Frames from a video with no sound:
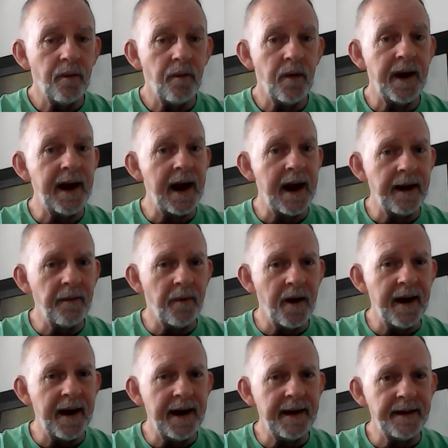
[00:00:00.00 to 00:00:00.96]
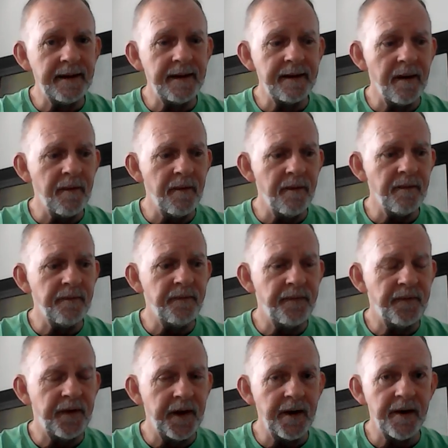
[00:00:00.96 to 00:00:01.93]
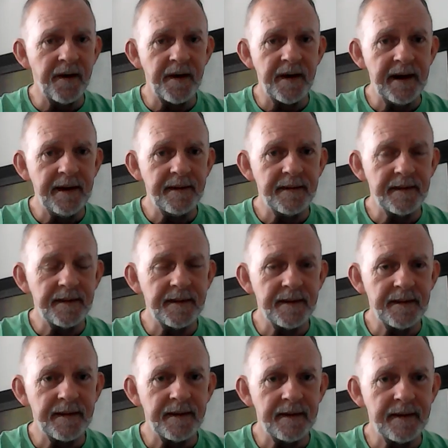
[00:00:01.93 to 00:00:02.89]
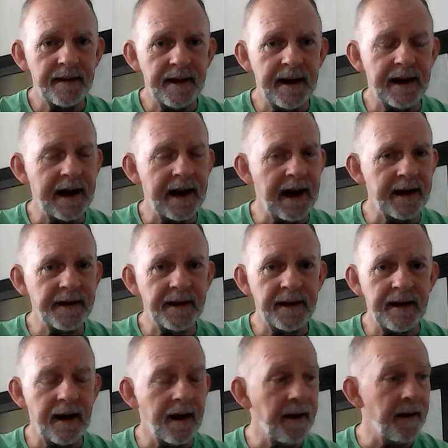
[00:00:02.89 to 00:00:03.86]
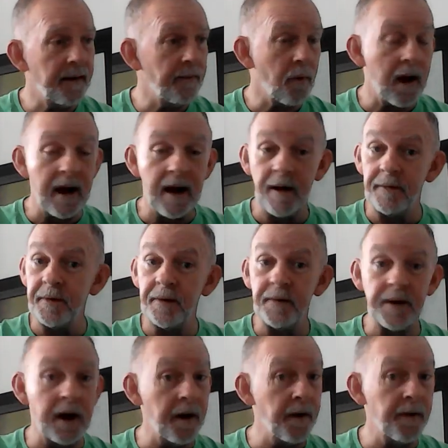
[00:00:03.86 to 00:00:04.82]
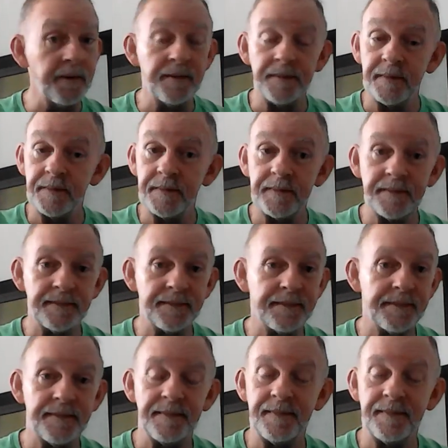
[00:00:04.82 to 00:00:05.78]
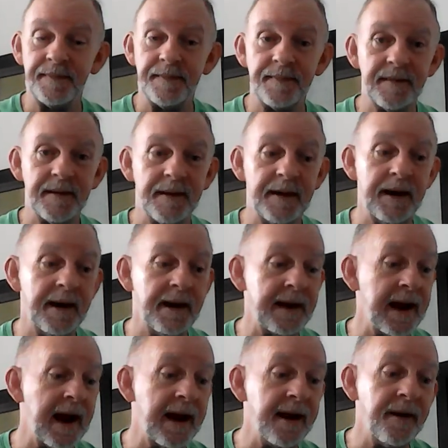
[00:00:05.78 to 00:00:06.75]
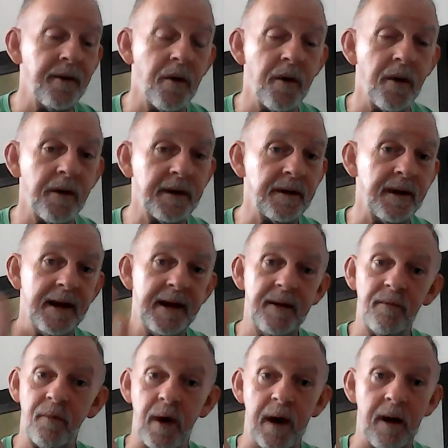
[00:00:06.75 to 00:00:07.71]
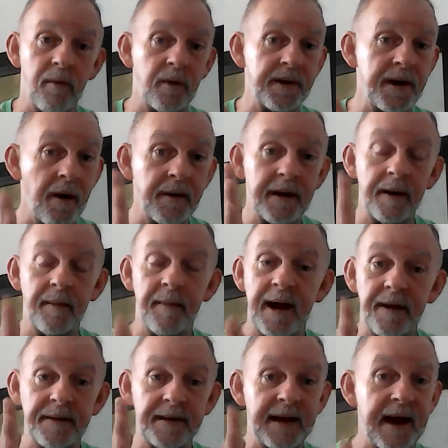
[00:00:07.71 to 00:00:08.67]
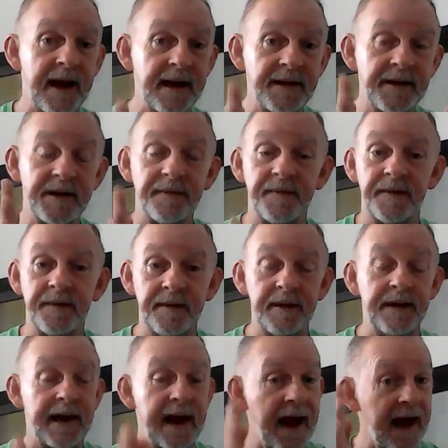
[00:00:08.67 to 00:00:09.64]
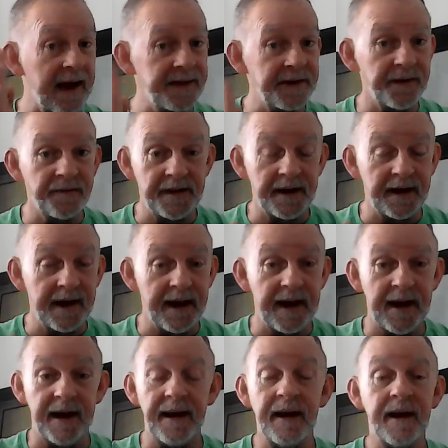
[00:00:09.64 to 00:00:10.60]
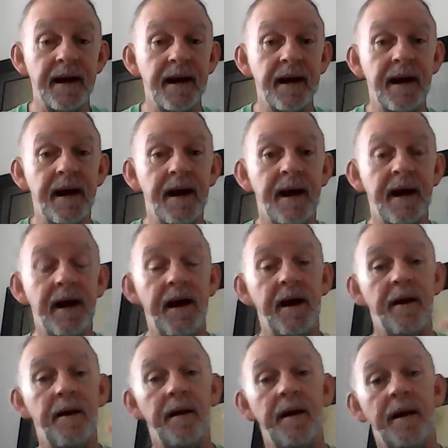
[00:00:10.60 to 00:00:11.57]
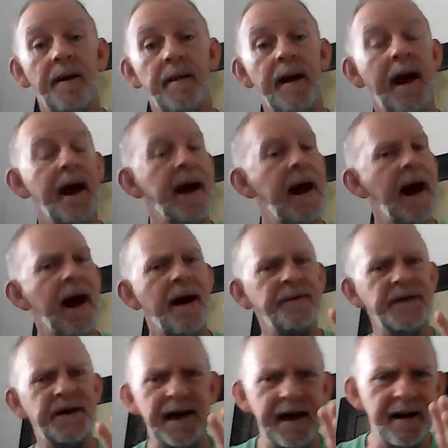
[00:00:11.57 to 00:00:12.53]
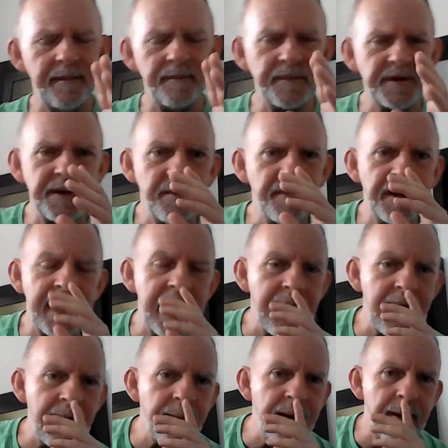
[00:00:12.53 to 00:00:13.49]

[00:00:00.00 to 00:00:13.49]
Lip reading: We got to wait on Fury and got Wilder. No, I'm going to categorically, while we're talking about days of guys of today, I've skipped some guys.